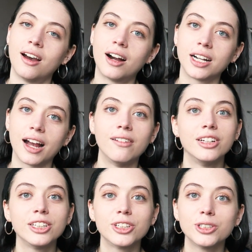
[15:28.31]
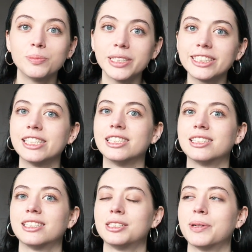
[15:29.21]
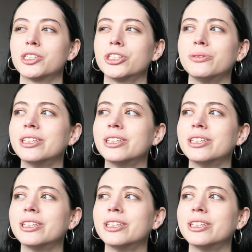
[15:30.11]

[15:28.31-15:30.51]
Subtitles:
on having your own business, especially